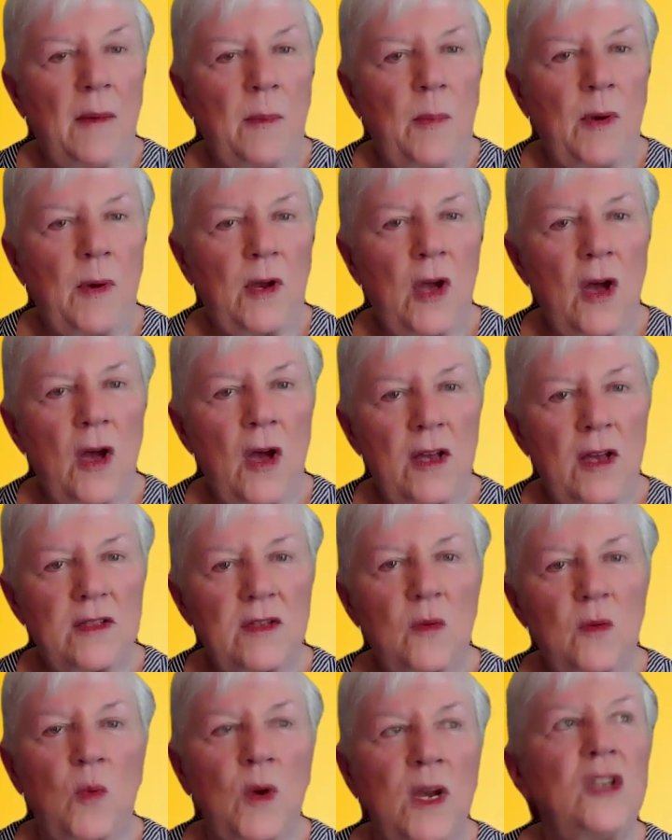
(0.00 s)
because
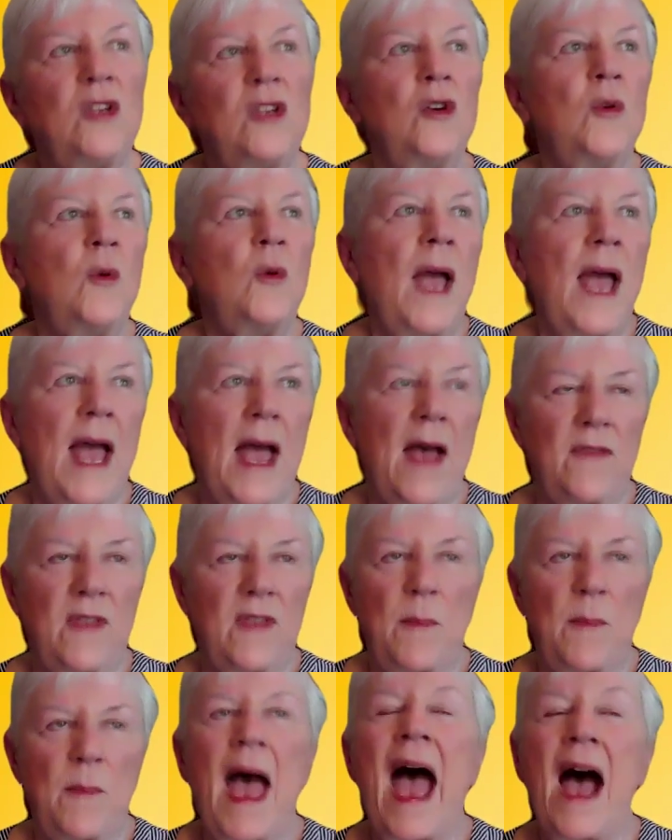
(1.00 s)
we do have
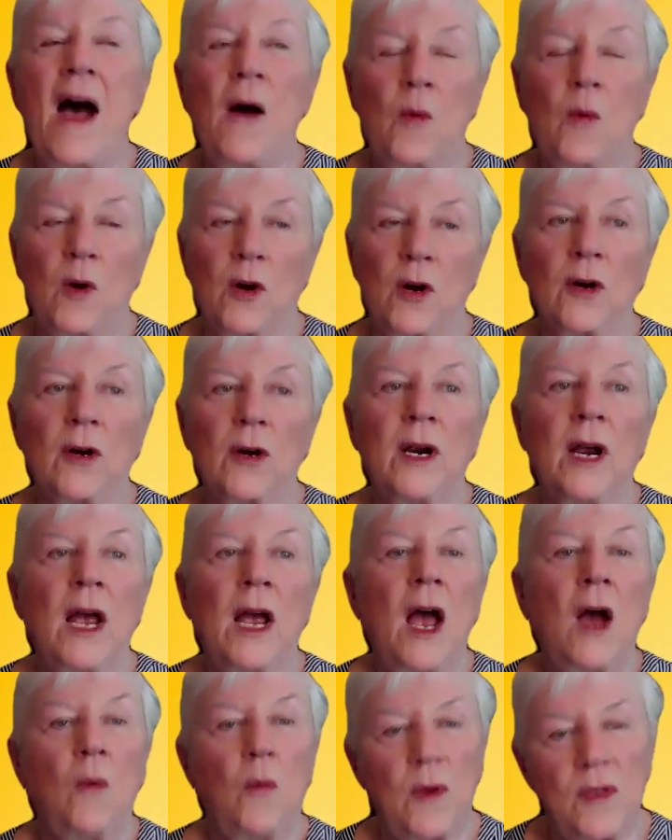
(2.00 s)
the power
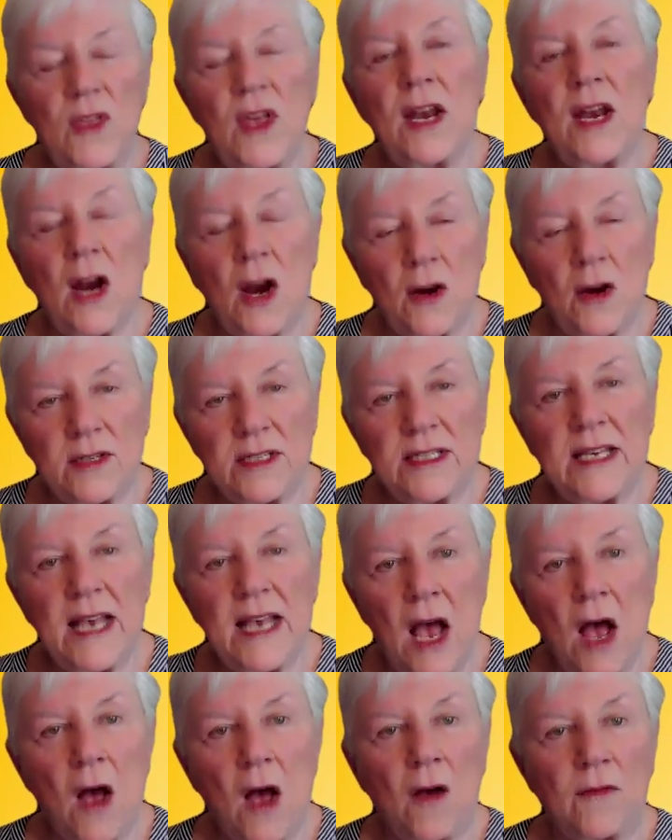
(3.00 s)
within
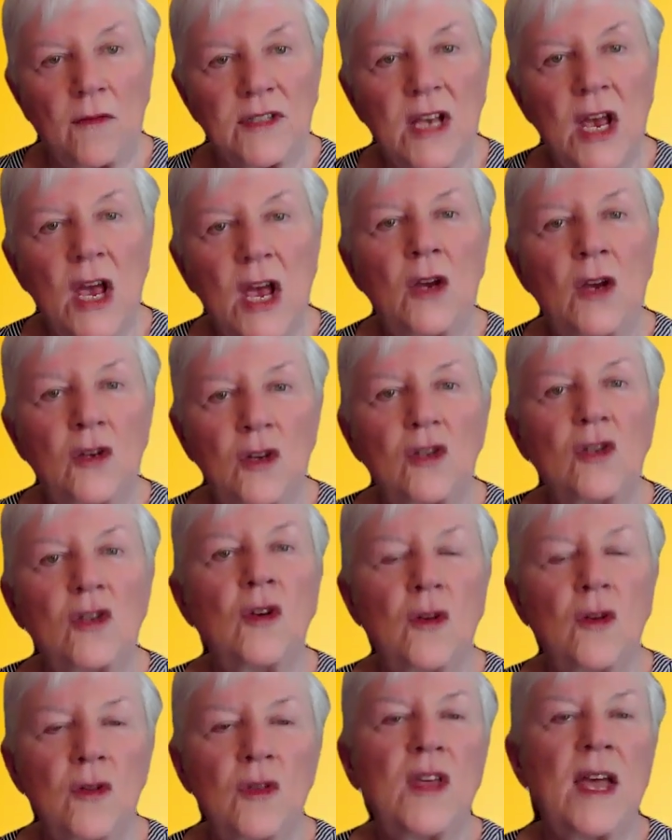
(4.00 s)
ourselves to
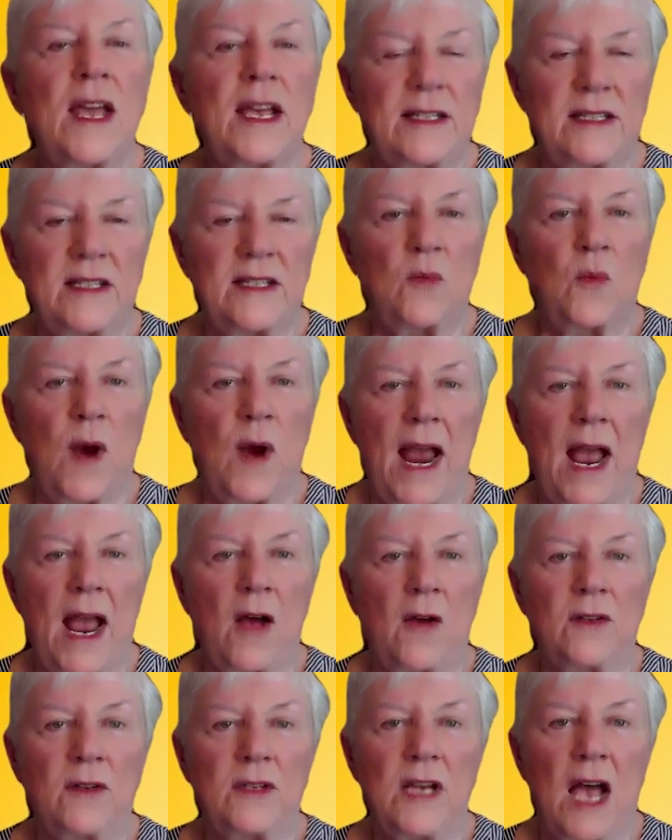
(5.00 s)
turn things
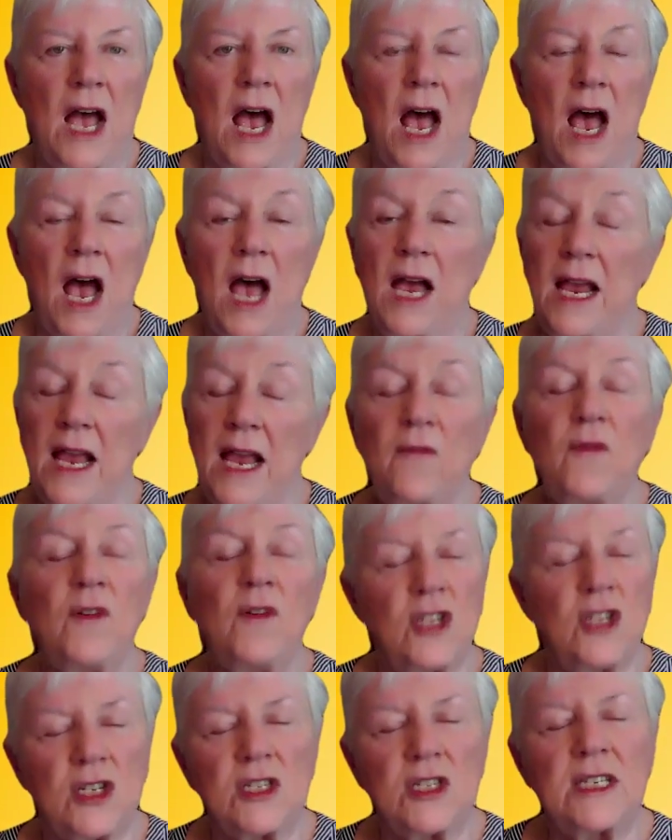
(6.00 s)
around if we
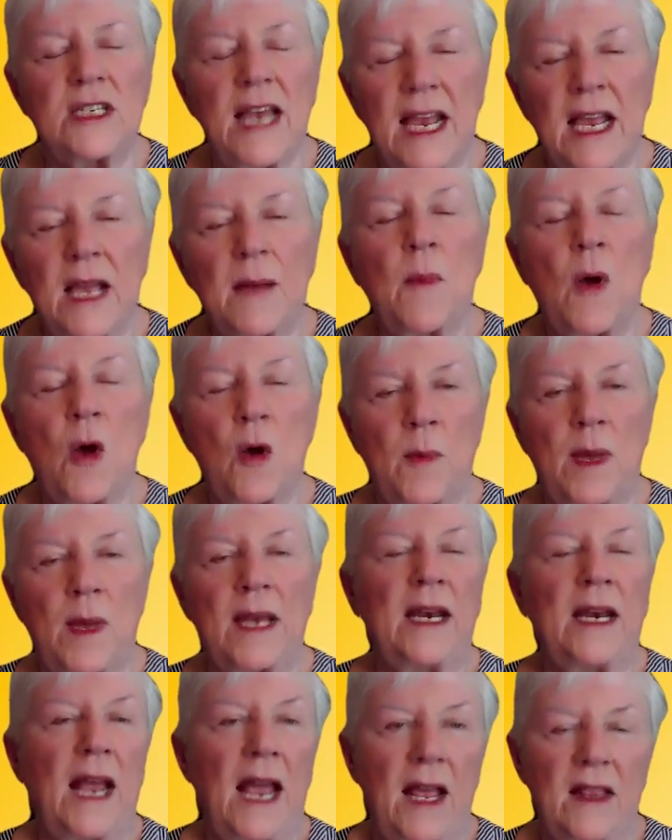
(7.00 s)
just take a
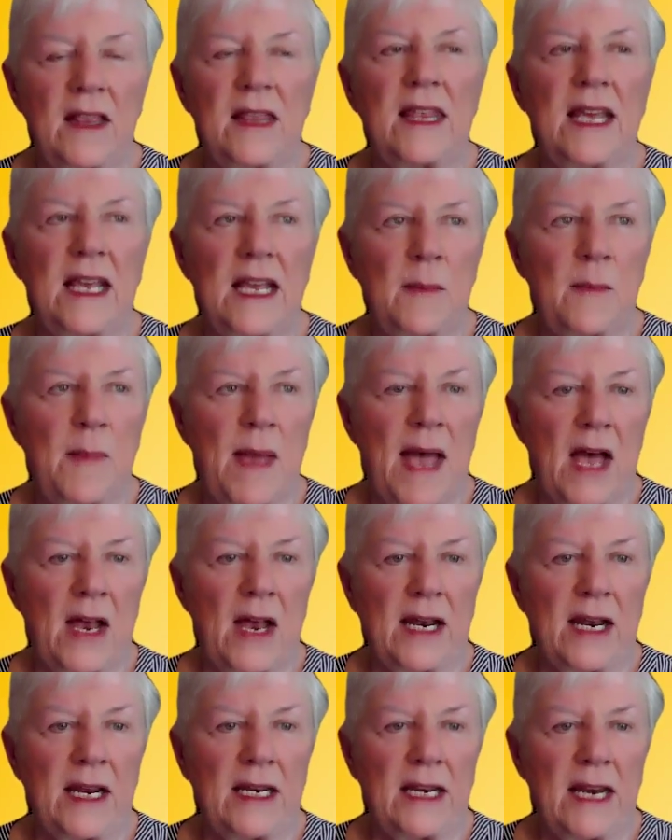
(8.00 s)
moment and think
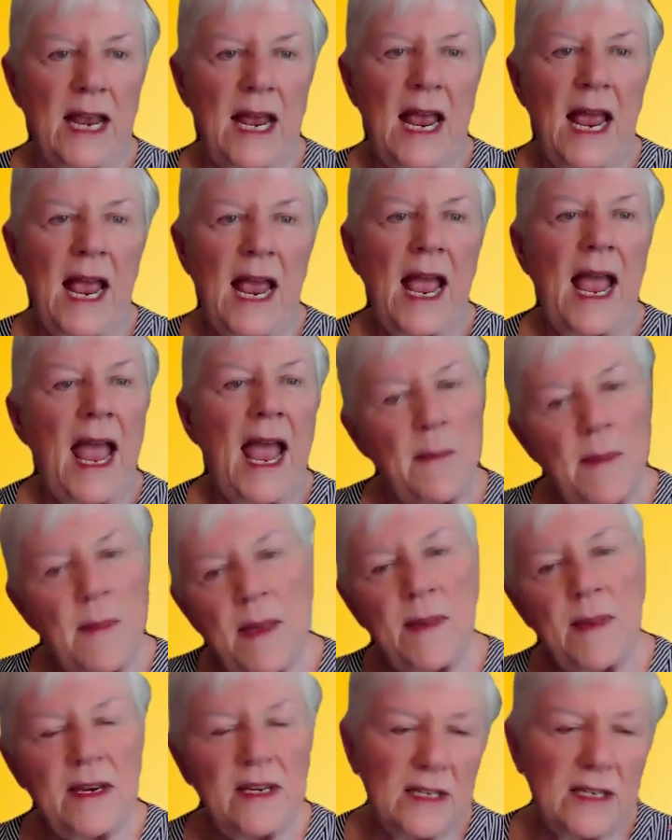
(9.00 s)
about it and
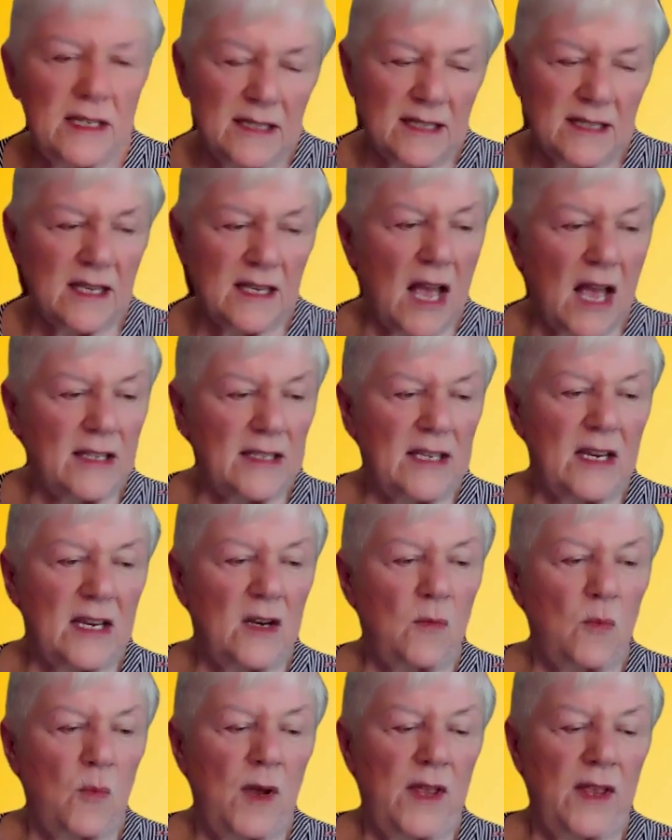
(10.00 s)
maybe discuss
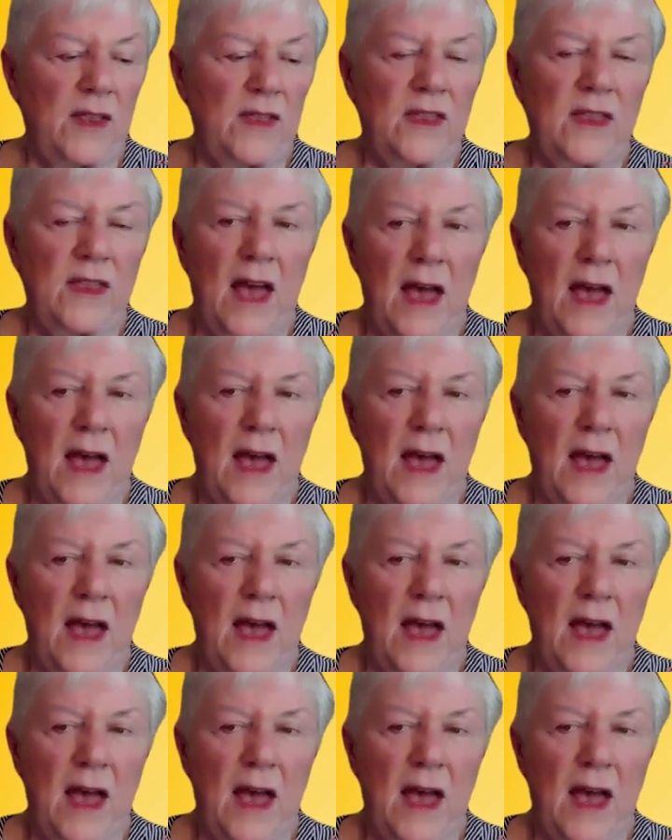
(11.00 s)
it with